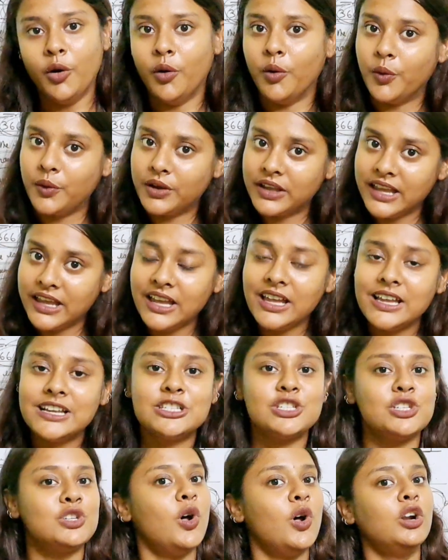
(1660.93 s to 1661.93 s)
Okay,
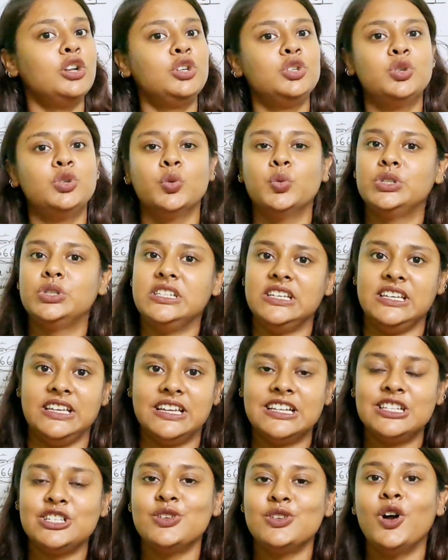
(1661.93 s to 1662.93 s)
it's not
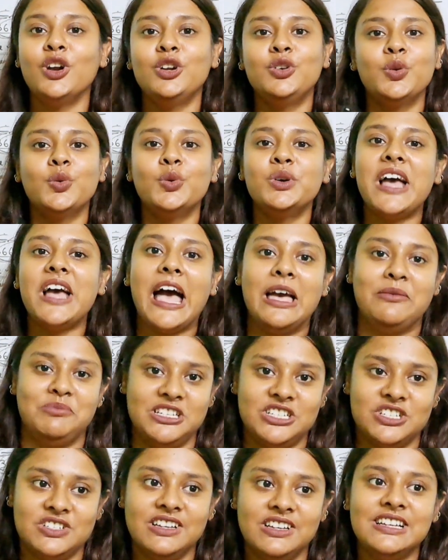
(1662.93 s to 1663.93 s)
2D, it's not
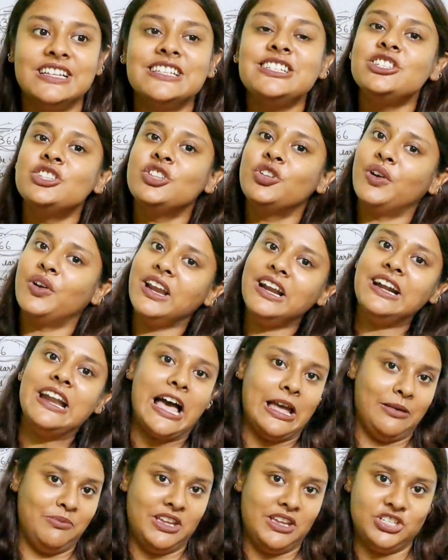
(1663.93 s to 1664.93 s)
2-dimensional, it's
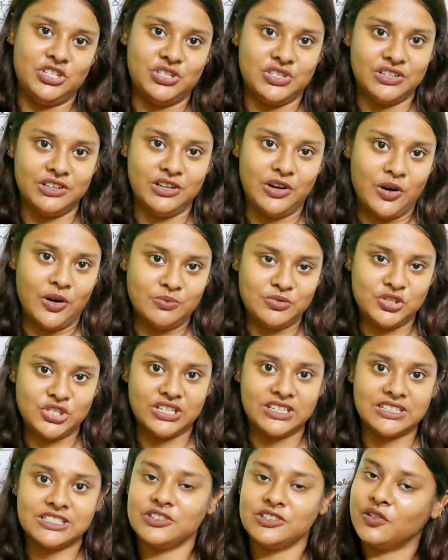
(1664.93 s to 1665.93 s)
3-dimensional
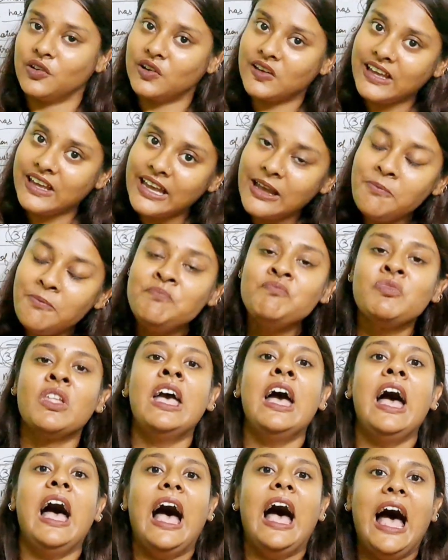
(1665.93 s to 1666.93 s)
object. Okay,
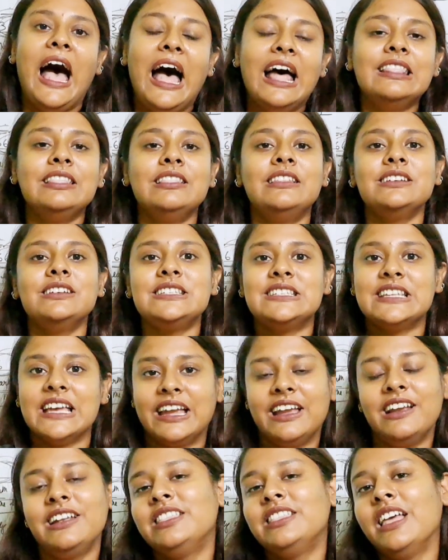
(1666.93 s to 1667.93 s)
and the
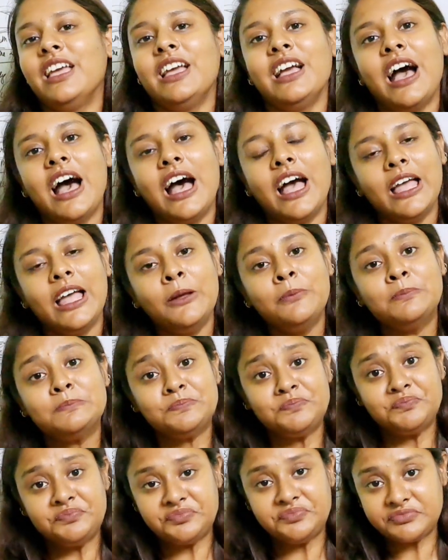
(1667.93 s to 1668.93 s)
second thing I
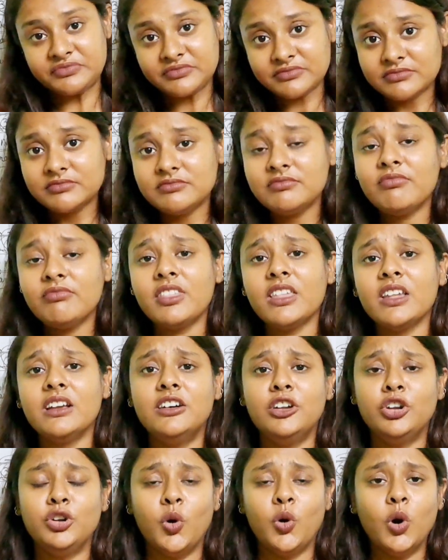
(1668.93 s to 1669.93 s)

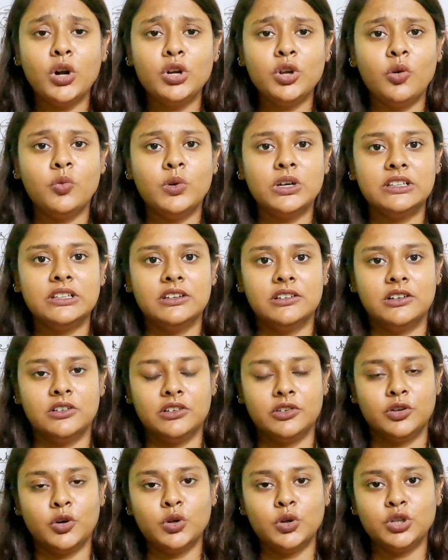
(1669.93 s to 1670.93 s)
wrote
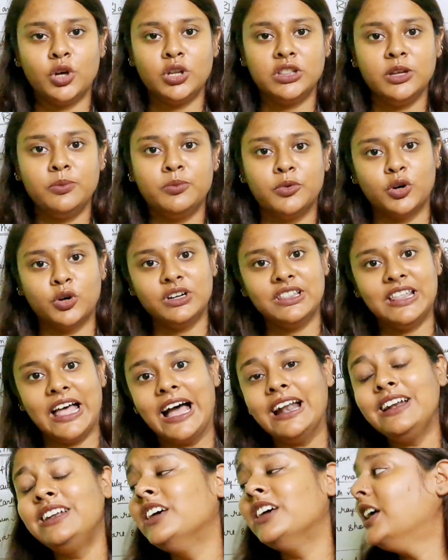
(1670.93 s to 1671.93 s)
on the board
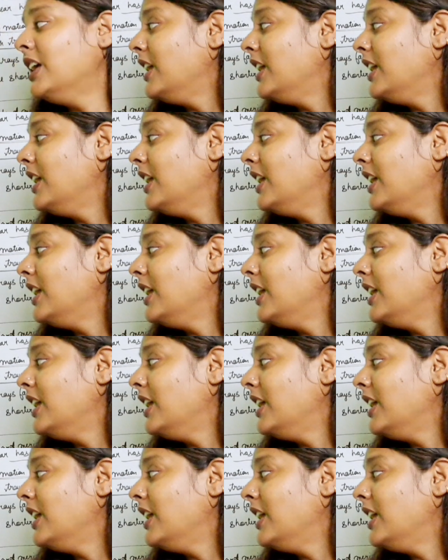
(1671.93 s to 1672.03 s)
that